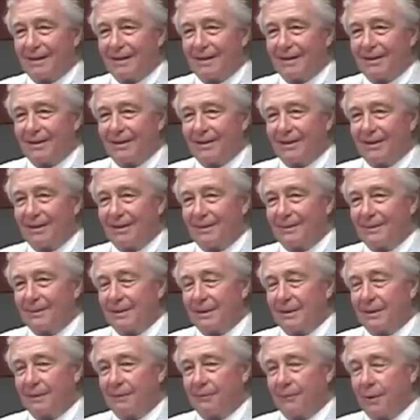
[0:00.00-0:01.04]
a
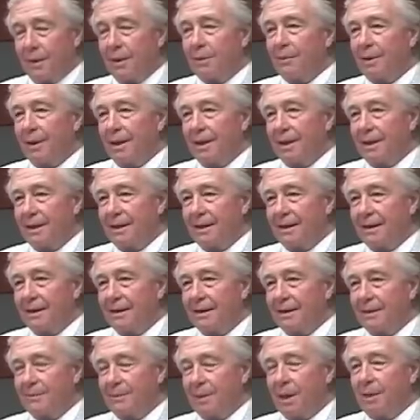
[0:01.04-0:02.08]
friend of mine,
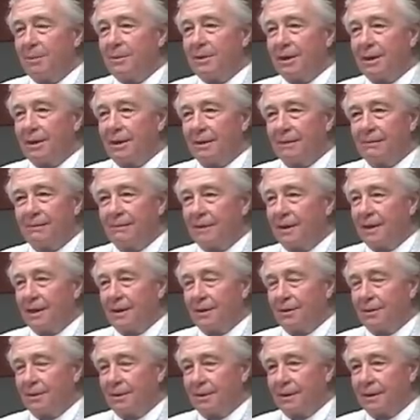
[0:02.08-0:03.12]
Bob Tarrant,
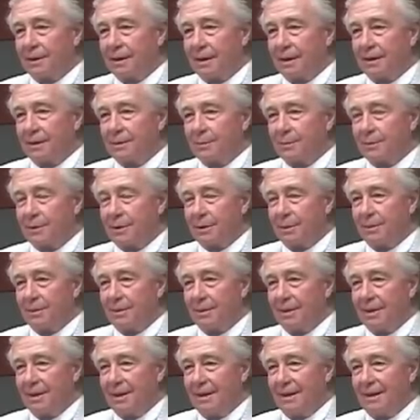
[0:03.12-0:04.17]
fine lawyer, got in some trouble.
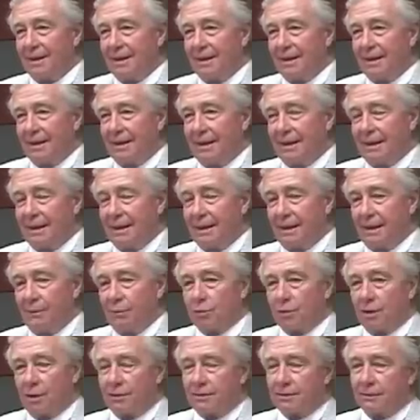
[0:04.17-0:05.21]
And he
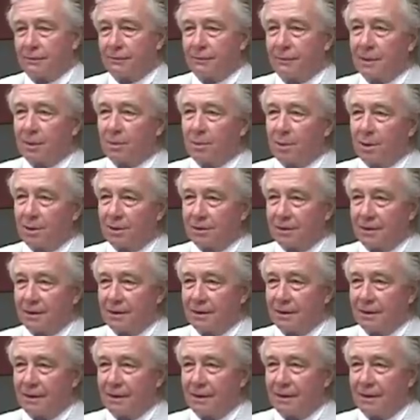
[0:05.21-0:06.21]
was also a friend of Percy's.